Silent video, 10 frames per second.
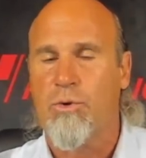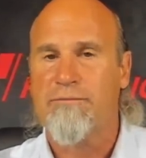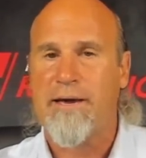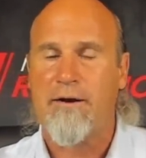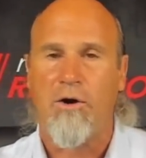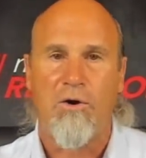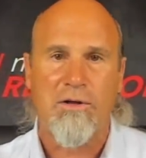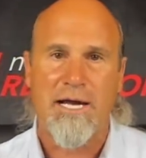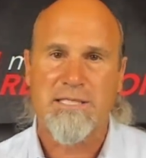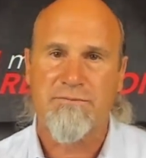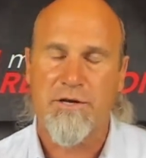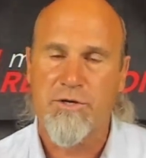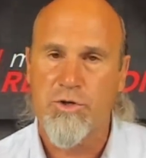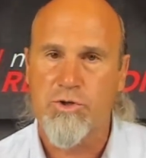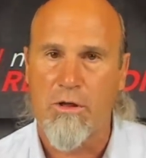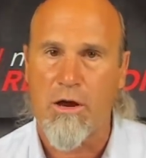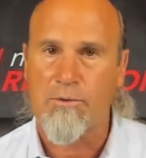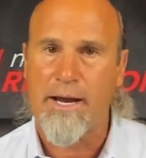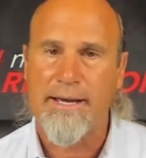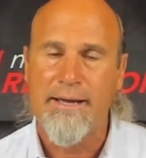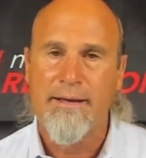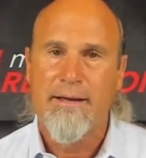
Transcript: We've had all kinds of unusual already,